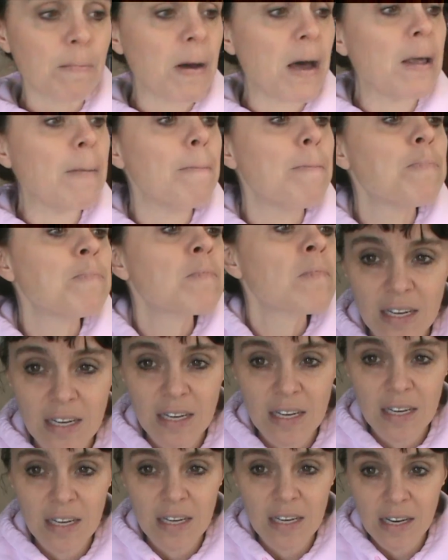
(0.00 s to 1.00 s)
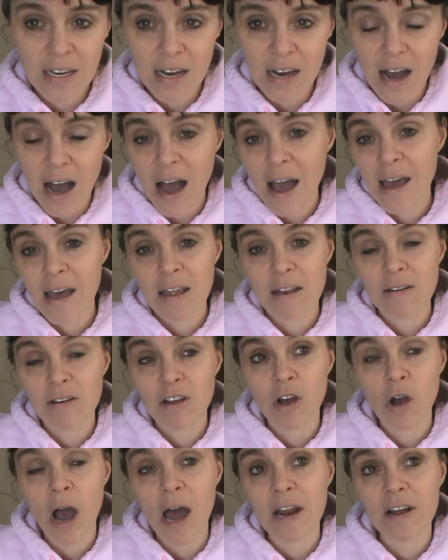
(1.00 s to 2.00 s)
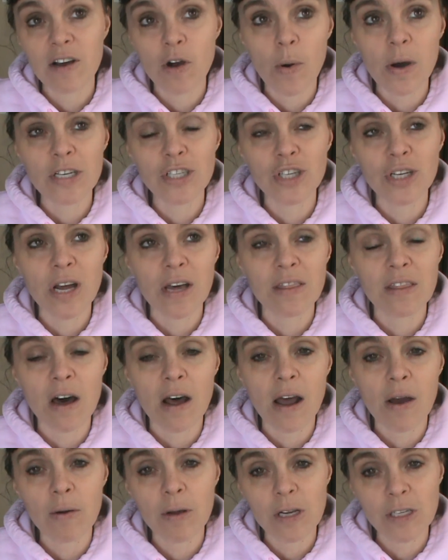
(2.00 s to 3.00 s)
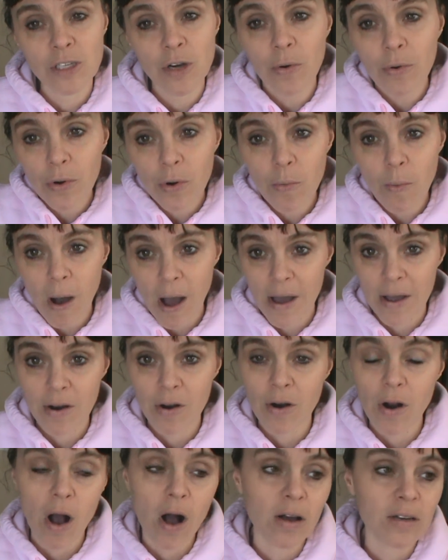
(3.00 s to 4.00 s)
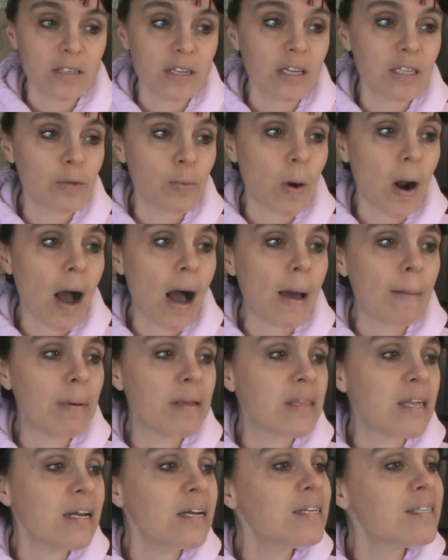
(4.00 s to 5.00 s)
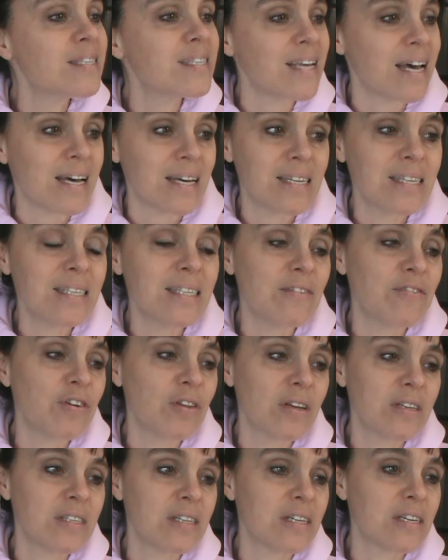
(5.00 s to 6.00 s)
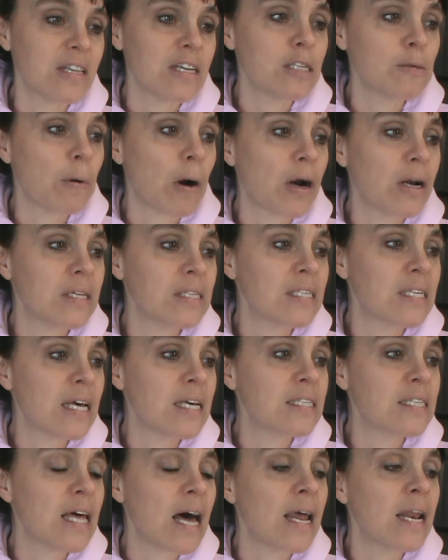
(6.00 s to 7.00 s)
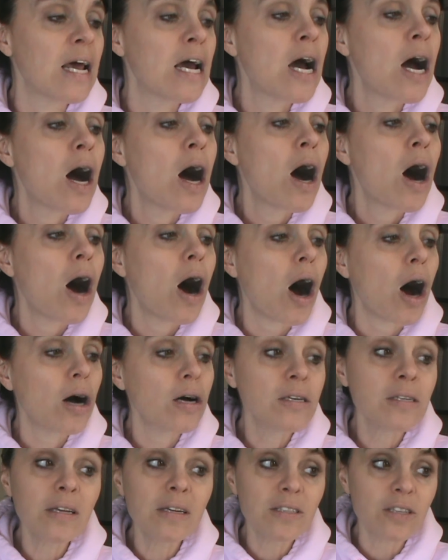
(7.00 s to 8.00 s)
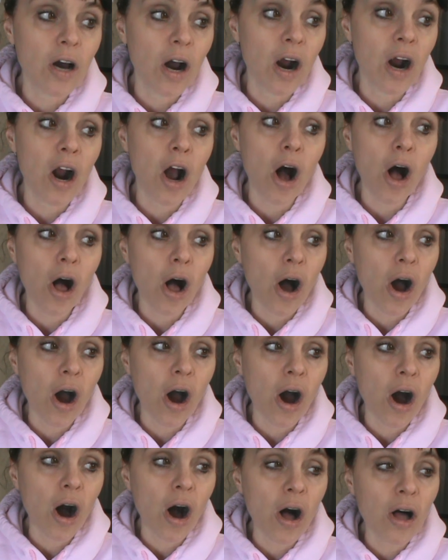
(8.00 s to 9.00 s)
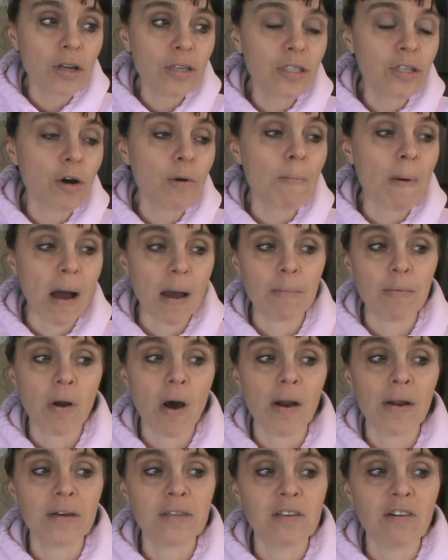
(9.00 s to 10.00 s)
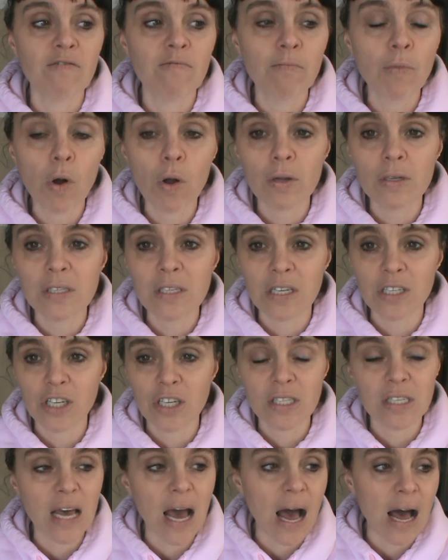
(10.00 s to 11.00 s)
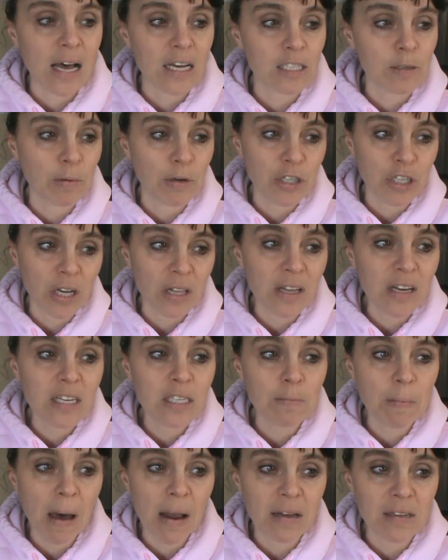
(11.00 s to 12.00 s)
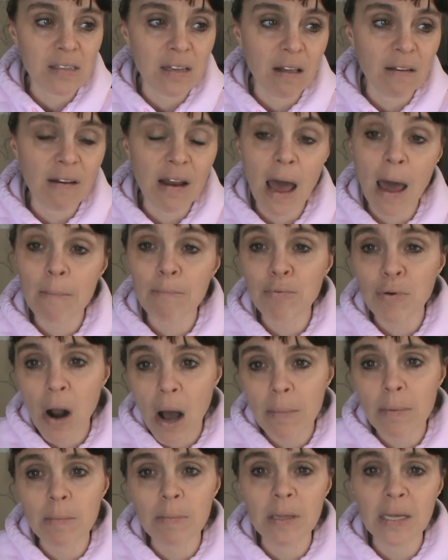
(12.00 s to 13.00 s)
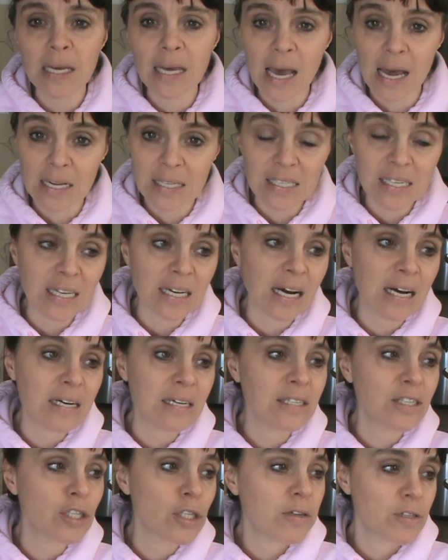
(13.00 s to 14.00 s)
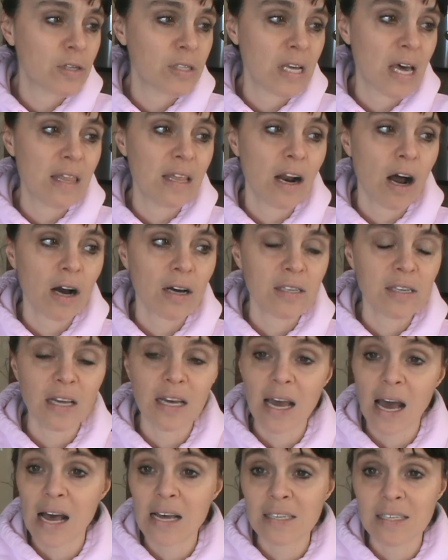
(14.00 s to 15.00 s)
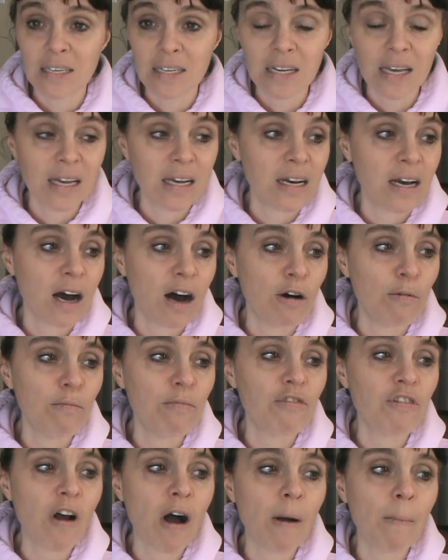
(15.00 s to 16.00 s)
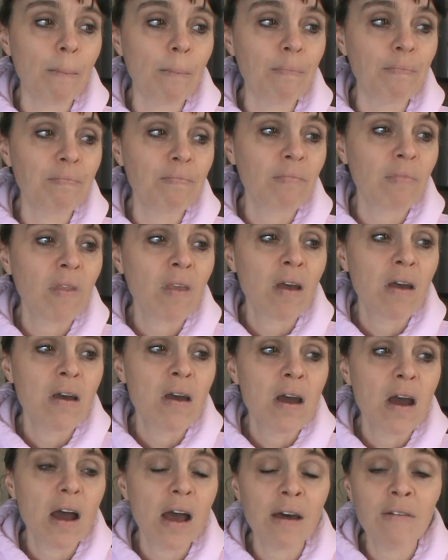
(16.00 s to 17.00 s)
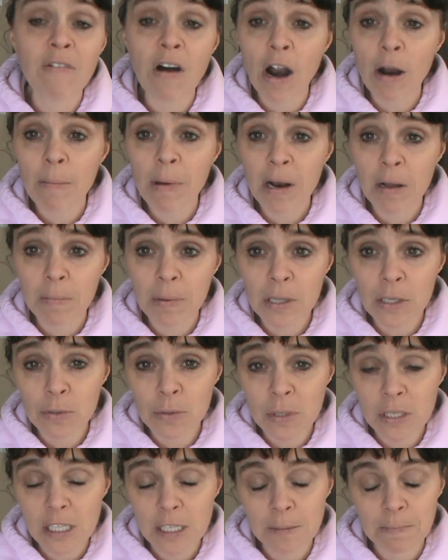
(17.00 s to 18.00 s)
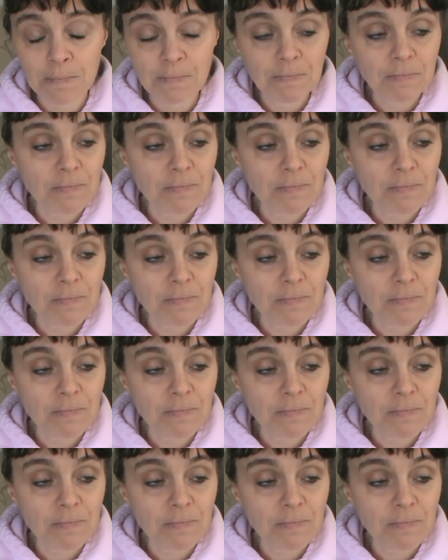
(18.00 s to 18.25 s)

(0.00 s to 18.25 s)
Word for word: but Jessica, I had kind of questioned, I thought, I would, don't know why her oxalates were high, but then it says, if you listen to this part, it says that oxalates are also byproducts of mold such as aspergillus, penicillin, and probably candida. So to say that oxalic acid can come from environmental pollutants.